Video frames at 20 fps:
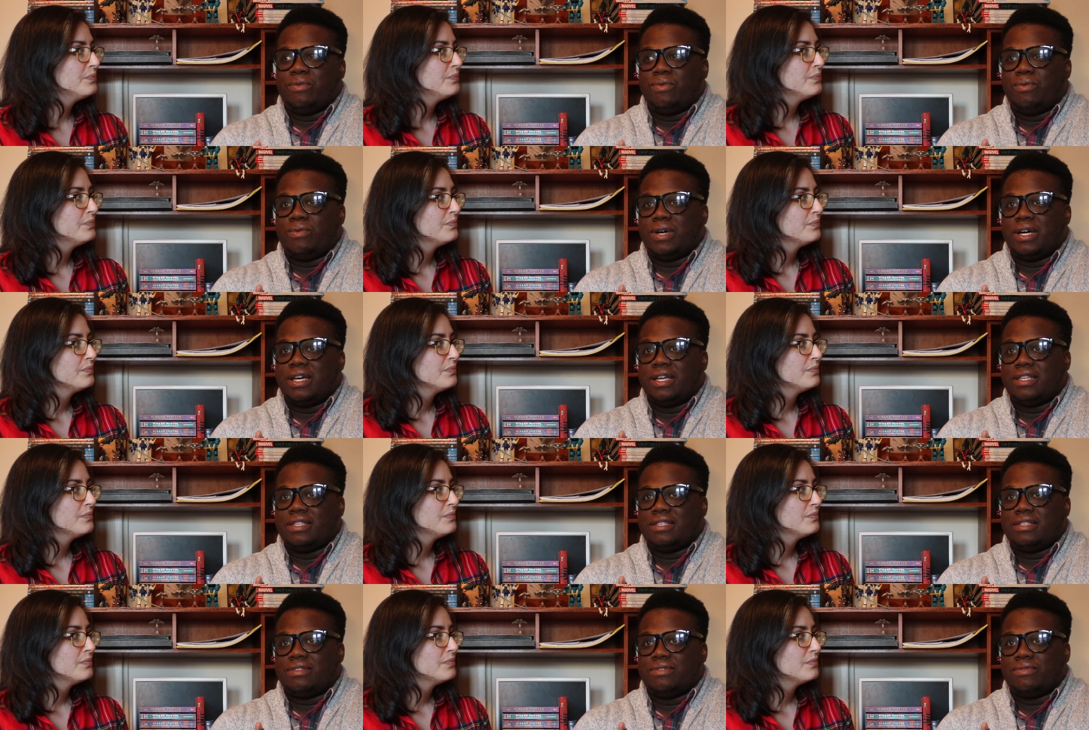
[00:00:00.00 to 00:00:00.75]

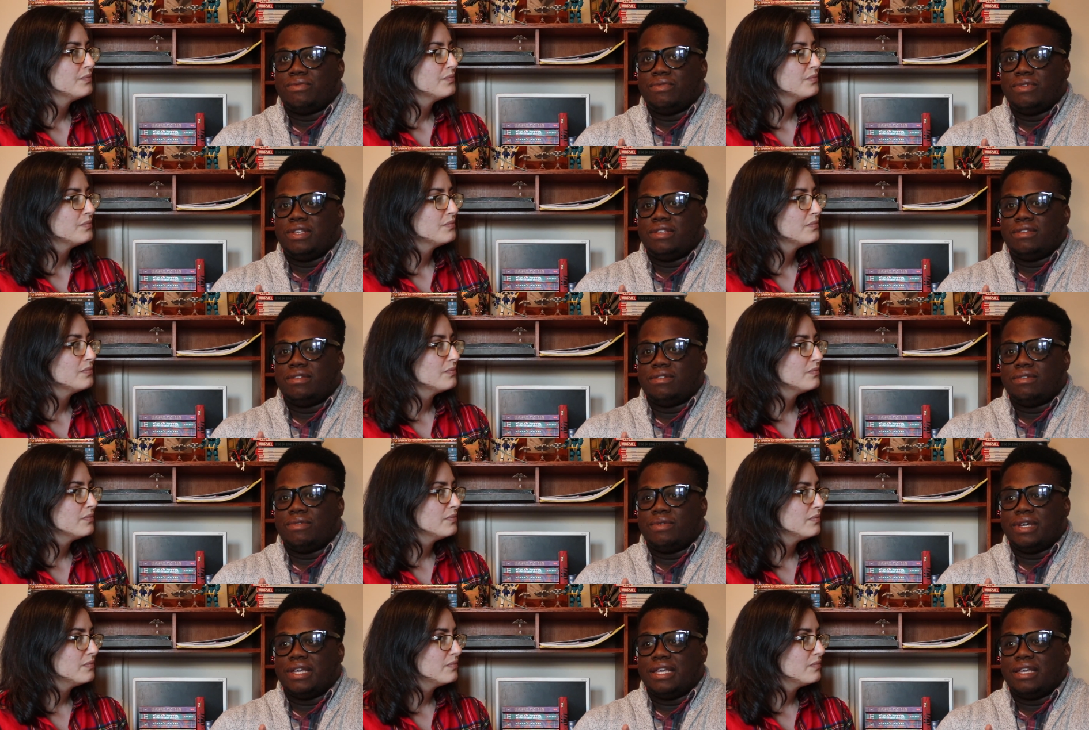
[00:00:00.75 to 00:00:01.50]
Speaker 1: what we
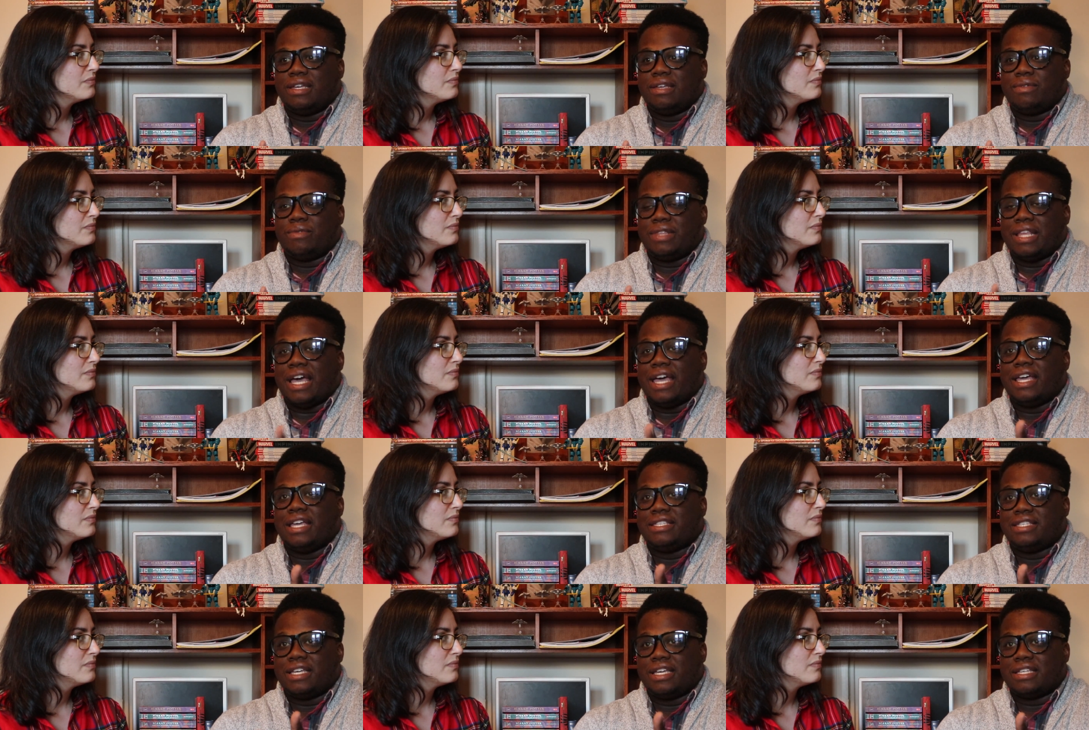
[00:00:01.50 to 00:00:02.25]
do, and
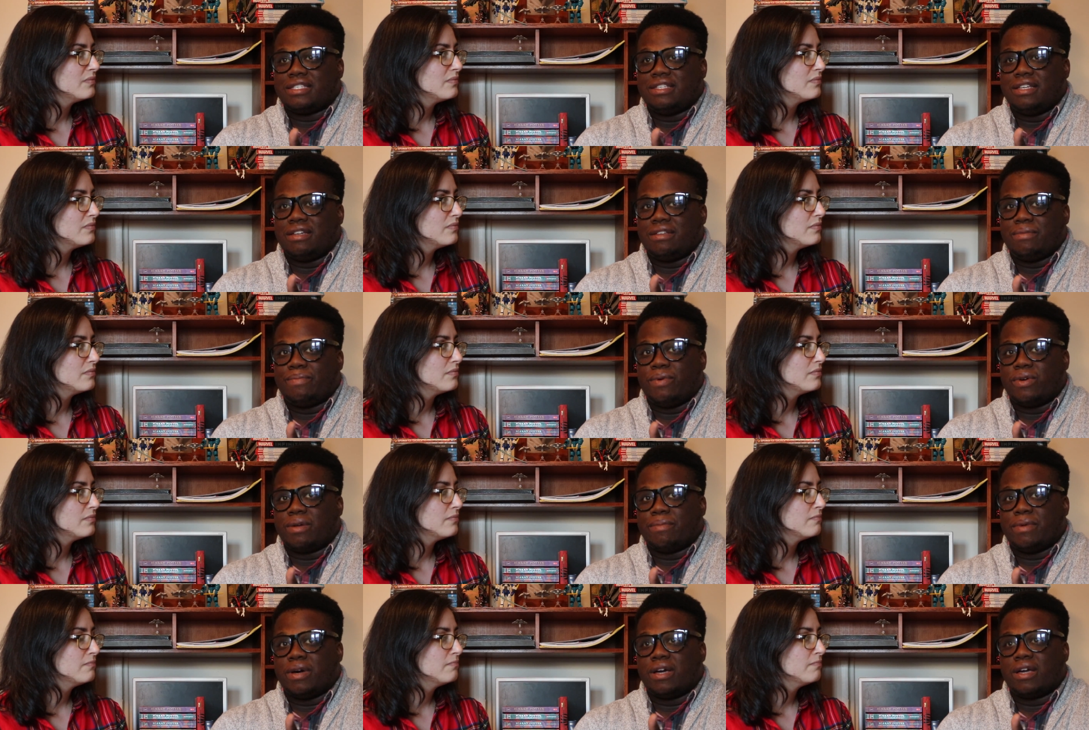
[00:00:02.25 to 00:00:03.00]
Niantic has done in
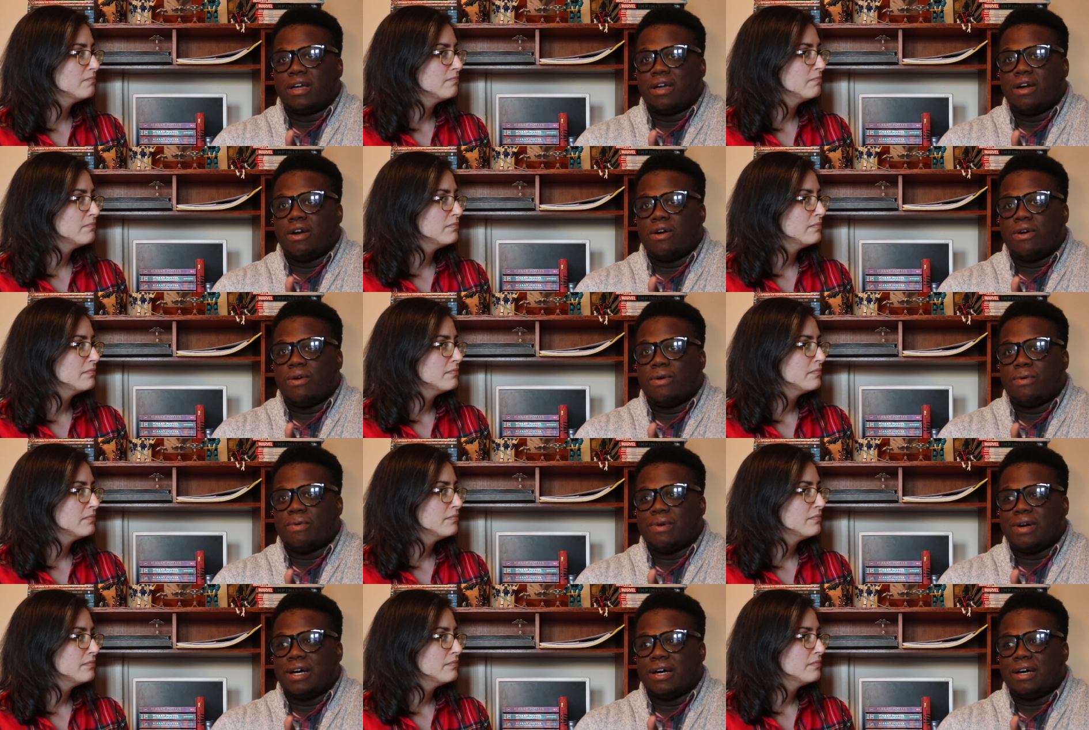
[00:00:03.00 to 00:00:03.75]
Pokemon Go.